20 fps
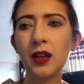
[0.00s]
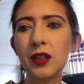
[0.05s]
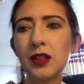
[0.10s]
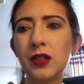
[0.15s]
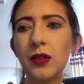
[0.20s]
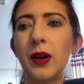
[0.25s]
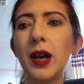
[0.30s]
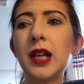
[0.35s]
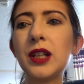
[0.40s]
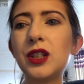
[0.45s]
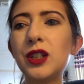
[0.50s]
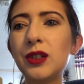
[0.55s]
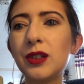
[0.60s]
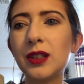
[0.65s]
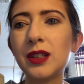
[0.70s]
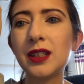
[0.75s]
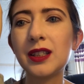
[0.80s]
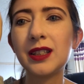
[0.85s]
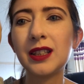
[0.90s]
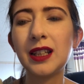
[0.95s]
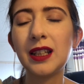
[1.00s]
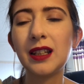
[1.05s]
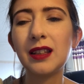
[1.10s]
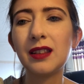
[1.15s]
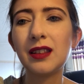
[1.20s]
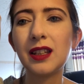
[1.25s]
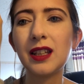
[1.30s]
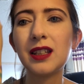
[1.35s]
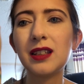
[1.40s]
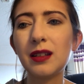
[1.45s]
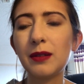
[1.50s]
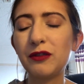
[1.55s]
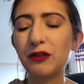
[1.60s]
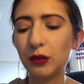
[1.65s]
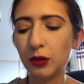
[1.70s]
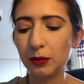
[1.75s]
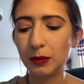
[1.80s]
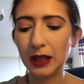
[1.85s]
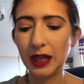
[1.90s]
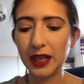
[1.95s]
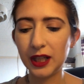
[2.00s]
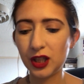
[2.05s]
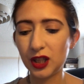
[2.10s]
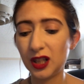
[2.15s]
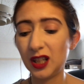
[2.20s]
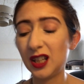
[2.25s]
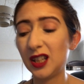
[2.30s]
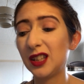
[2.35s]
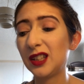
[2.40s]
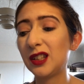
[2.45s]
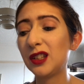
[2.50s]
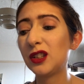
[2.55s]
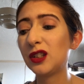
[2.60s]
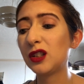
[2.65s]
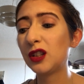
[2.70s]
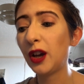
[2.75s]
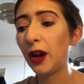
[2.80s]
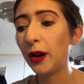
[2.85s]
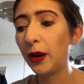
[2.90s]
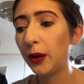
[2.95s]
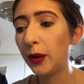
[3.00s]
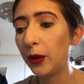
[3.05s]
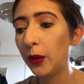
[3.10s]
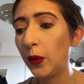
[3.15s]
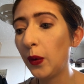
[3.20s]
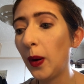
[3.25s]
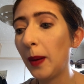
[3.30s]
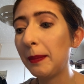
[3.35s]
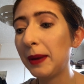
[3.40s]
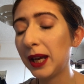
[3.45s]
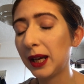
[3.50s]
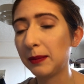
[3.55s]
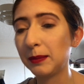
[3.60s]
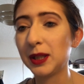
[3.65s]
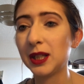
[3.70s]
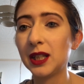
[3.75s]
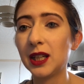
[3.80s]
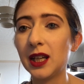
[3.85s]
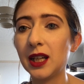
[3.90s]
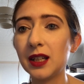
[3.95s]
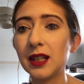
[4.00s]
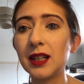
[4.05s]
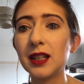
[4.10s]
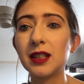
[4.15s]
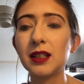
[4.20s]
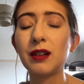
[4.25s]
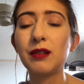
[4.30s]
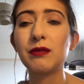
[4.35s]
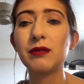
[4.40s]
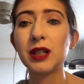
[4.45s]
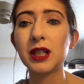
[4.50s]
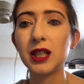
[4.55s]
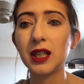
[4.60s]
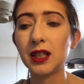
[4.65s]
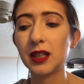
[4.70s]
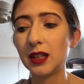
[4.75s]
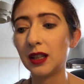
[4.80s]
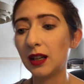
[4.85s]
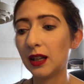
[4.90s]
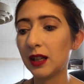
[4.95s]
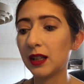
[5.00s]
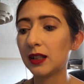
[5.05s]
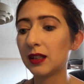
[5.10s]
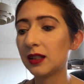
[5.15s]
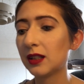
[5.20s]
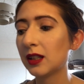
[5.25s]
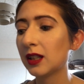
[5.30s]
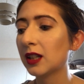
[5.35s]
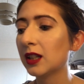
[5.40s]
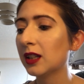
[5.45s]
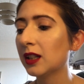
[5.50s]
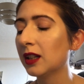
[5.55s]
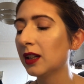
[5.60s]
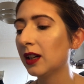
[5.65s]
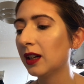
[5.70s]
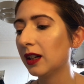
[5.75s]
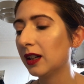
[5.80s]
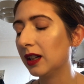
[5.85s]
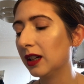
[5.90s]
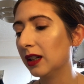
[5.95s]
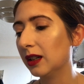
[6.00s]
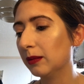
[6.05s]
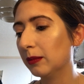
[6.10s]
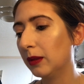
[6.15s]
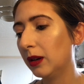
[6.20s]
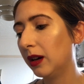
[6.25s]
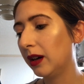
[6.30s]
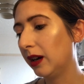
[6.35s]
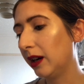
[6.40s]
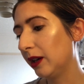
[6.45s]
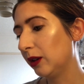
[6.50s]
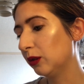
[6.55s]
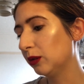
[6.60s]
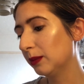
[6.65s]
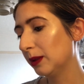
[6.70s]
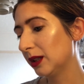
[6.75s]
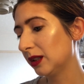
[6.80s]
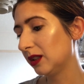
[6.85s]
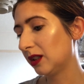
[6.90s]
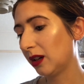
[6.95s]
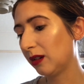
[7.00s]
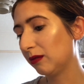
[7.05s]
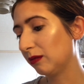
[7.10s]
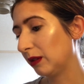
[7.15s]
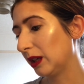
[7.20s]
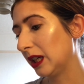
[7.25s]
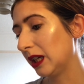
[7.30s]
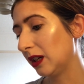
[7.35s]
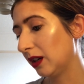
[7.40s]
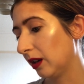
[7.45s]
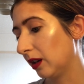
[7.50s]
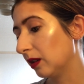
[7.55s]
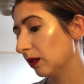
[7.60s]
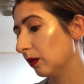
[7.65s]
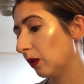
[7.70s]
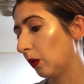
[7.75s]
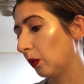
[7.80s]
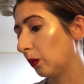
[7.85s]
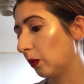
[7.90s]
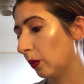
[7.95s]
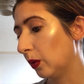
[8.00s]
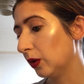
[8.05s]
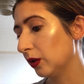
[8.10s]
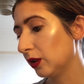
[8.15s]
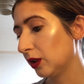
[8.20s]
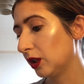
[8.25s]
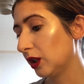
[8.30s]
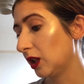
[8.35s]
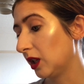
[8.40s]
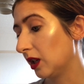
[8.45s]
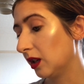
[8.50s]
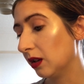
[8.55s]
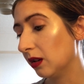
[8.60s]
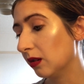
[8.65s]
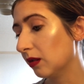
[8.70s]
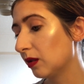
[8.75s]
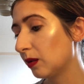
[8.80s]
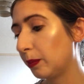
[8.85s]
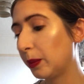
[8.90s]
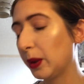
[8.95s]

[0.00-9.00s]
So as you can see, this formulation is so pigmented, it's ridiculous. I almost don't really know what to use